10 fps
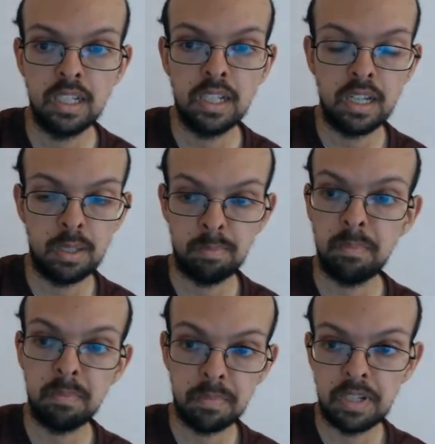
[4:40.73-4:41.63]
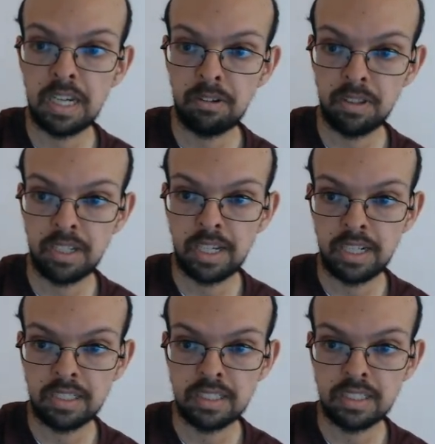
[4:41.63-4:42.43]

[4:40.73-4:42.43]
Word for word: Um, nearer the end,